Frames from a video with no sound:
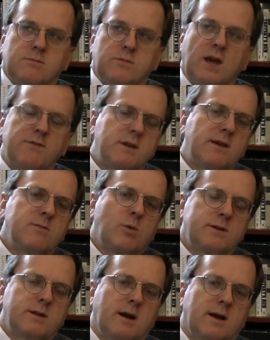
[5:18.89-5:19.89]
you have to give it
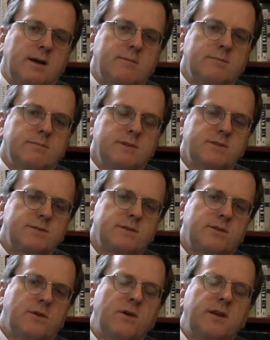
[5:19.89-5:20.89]
more time. This
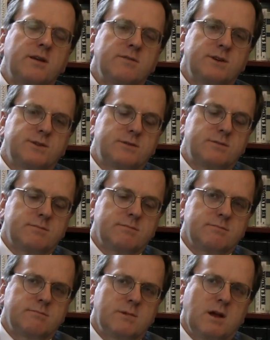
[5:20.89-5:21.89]
is a 30-year vision.
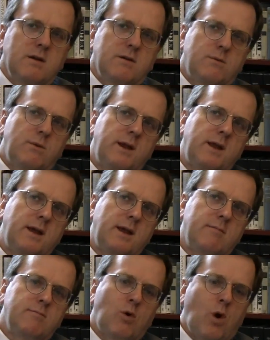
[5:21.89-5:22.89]
We
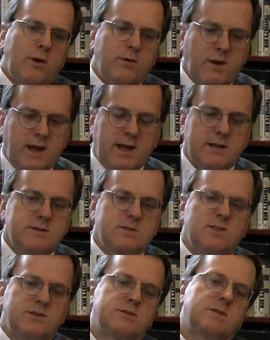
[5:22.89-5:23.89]
need more trains.
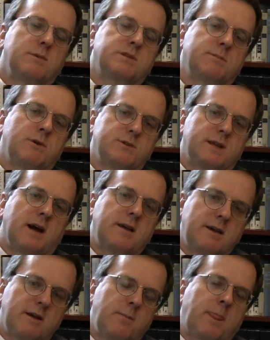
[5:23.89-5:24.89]
The system isn't built
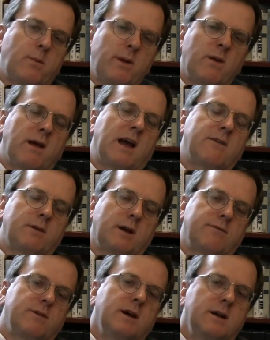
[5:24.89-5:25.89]
out yet. We don't have
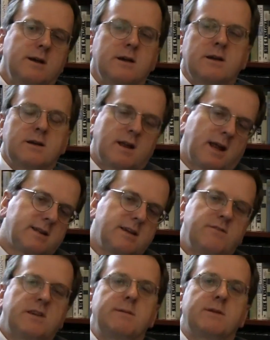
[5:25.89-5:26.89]
enough
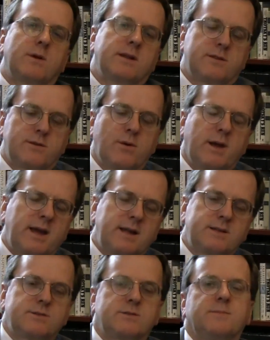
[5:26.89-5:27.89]
connectivity between the
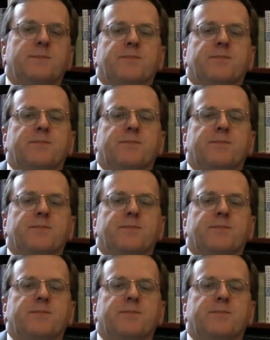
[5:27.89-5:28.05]
trains.